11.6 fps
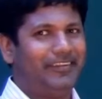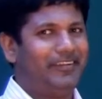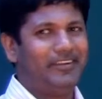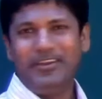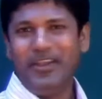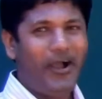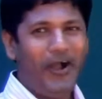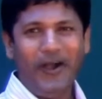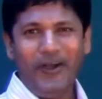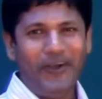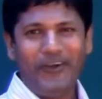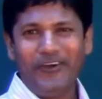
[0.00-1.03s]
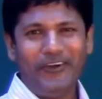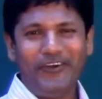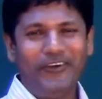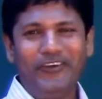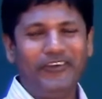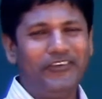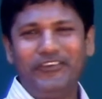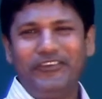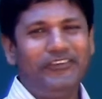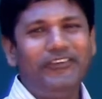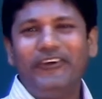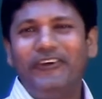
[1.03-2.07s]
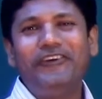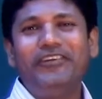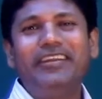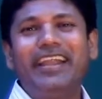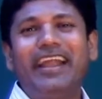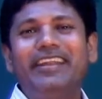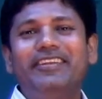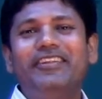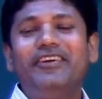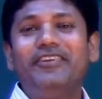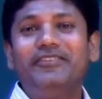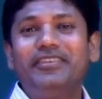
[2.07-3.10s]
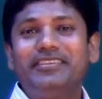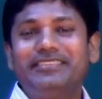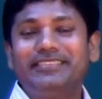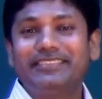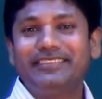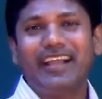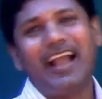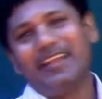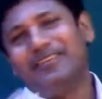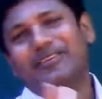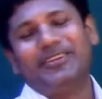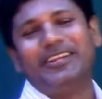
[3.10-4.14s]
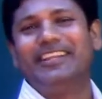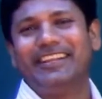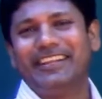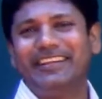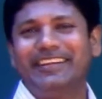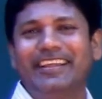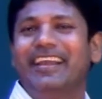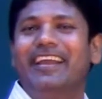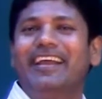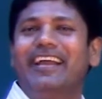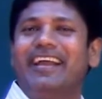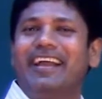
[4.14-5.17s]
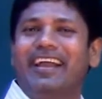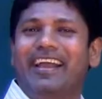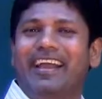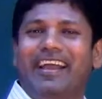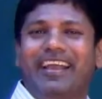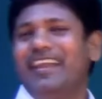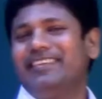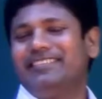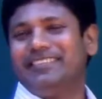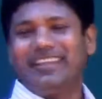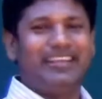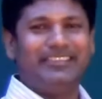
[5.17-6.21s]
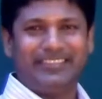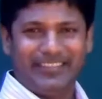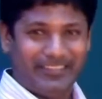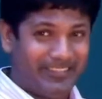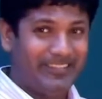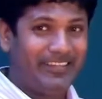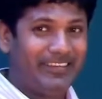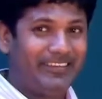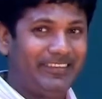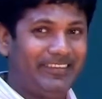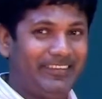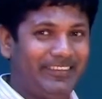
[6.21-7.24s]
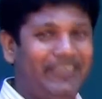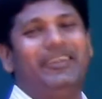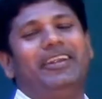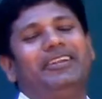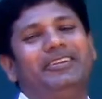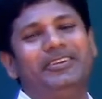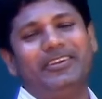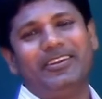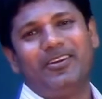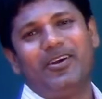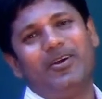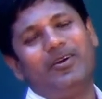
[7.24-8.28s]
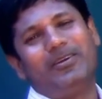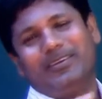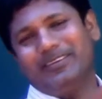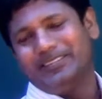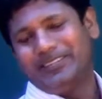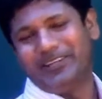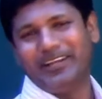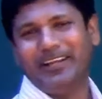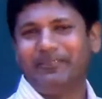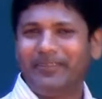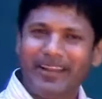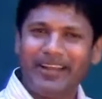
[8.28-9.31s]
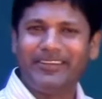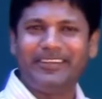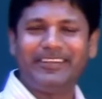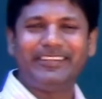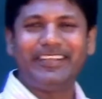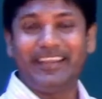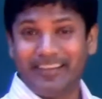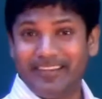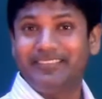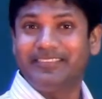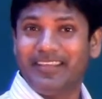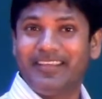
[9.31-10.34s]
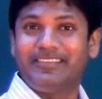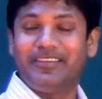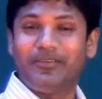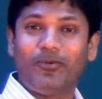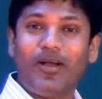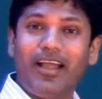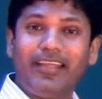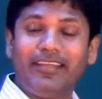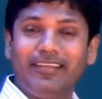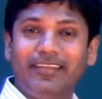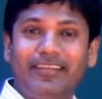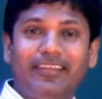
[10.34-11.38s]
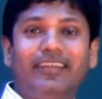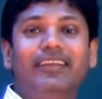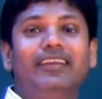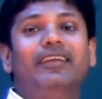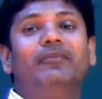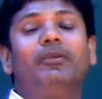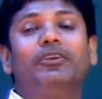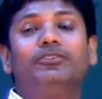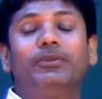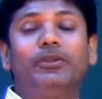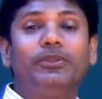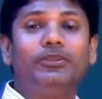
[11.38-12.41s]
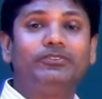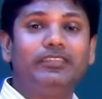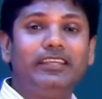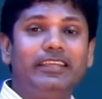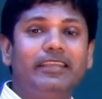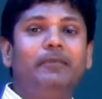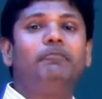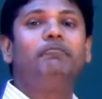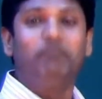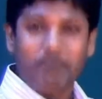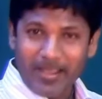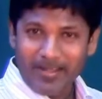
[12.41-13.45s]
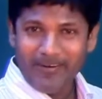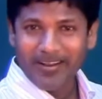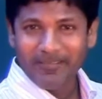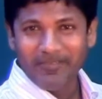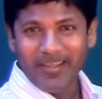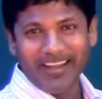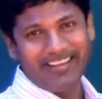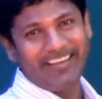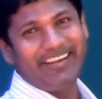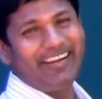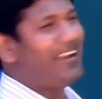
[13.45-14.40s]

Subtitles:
No, don't get nervous. I know you didn't. It's easy, isn't it? Alright, good. Oh, good. I'm glad to hear that. It is easy. Why? Because we're going to use the pairing method.